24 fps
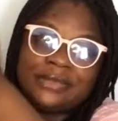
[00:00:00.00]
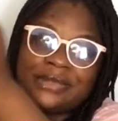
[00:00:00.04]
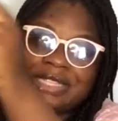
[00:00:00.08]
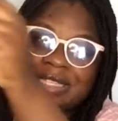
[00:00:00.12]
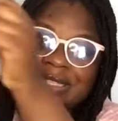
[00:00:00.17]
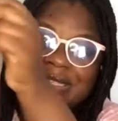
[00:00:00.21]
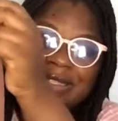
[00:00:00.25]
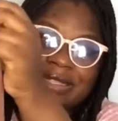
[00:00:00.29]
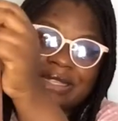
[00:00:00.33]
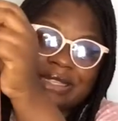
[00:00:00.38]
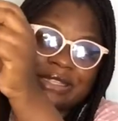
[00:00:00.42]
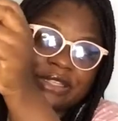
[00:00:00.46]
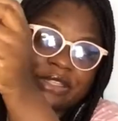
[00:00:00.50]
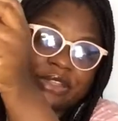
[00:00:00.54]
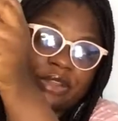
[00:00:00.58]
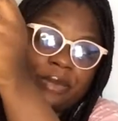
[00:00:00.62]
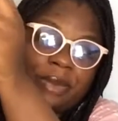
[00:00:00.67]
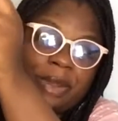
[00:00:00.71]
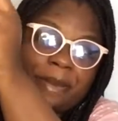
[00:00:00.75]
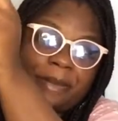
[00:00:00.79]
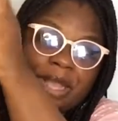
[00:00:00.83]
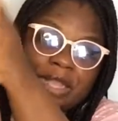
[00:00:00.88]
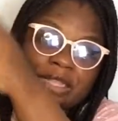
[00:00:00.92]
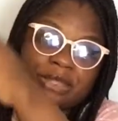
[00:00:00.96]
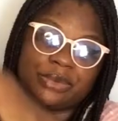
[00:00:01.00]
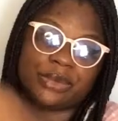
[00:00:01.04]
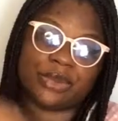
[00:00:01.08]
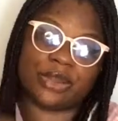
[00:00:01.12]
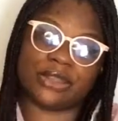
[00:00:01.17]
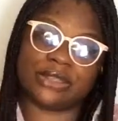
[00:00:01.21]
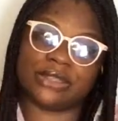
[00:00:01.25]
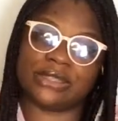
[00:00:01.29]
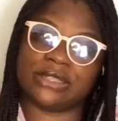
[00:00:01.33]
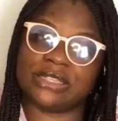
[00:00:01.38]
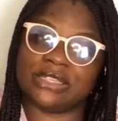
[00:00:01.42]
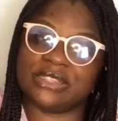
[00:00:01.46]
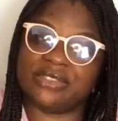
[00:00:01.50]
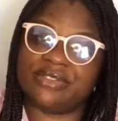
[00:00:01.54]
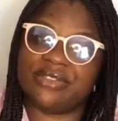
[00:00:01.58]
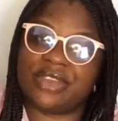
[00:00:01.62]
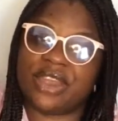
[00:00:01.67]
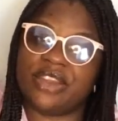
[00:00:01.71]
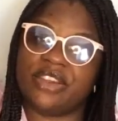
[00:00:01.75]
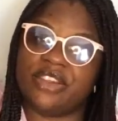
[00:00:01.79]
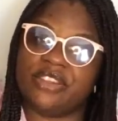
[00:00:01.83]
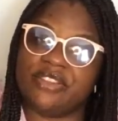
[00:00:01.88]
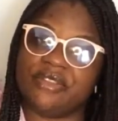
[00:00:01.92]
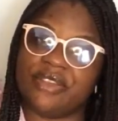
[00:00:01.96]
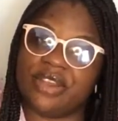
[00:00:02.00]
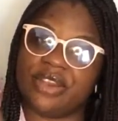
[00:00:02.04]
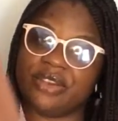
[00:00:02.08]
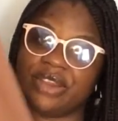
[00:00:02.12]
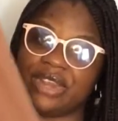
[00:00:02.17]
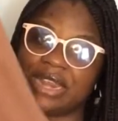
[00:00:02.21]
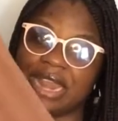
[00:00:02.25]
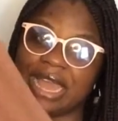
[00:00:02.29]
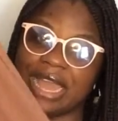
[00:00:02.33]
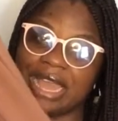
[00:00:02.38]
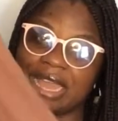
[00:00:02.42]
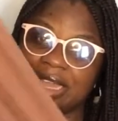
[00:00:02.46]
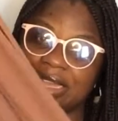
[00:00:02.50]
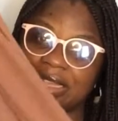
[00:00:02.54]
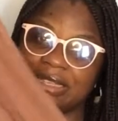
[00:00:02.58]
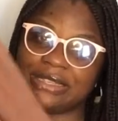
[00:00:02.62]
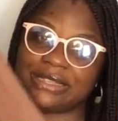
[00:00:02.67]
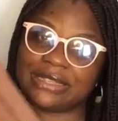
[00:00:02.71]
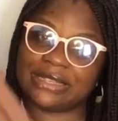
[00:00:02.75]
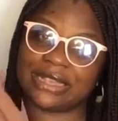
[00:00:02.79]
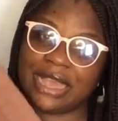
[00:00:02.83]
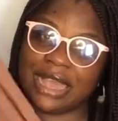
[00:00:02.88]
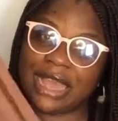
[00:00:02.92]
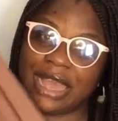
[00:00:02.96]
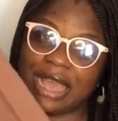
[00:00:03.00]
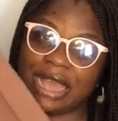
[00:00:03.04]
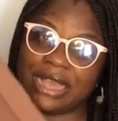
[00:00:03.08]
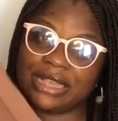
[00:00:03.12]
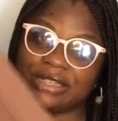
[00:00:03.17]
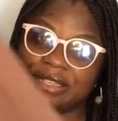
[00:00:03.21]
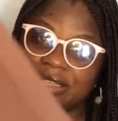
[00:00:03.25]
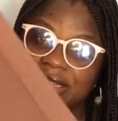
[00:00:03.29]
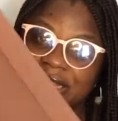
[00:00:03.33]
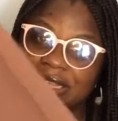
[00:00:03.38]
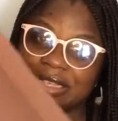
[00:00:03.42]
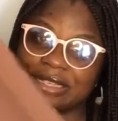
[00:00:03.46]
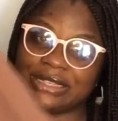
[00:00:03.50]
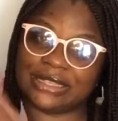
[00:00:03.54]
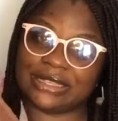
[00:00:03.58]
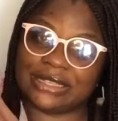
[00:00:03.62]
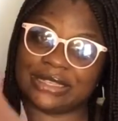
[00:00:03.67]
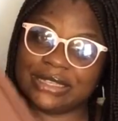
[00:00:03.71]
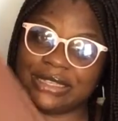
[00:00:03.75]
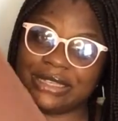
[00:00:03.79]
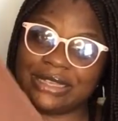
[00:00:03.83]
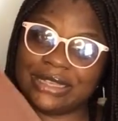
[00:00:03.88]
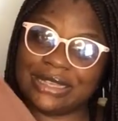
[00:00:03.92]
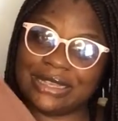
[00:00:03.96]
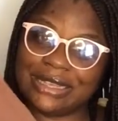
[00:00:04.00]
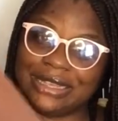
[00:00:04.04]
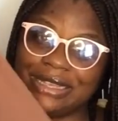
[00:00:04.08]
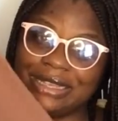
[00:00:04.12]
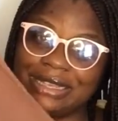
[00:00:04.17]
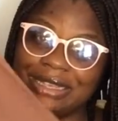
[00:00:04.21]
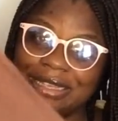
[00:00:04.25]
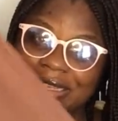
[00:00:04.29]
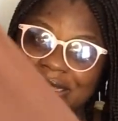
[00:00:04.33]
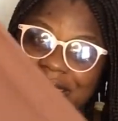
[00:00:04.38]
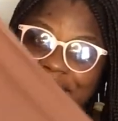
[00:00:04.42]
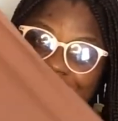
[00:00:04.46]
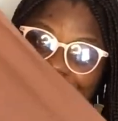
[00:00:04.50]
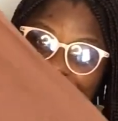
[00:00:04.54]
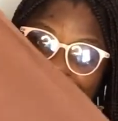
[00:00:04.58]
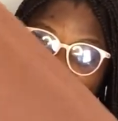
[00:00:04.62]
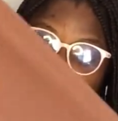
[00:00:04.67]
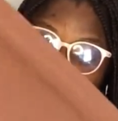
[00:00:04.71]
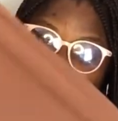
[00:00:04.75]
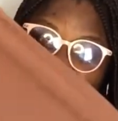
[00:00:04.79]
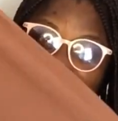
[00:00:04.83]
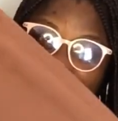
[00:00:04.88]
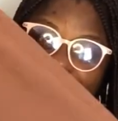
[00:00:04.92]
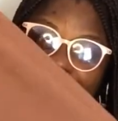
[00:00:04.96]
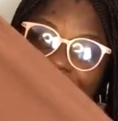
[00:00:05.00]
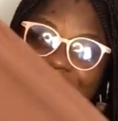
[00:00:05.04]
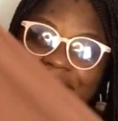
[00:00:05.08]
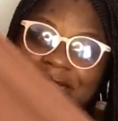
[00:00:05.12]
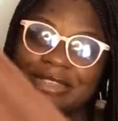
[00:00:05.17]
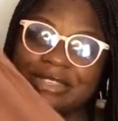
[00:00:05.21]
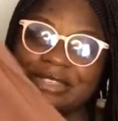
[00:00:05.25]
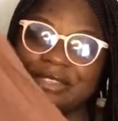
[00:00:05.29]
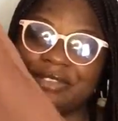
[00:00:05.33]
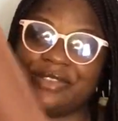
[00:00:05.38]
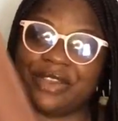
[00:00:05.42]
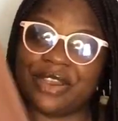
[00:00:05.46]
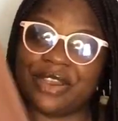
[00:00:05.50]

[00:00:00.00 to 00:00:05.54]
this is a summer pants because it's very very light as you can see it's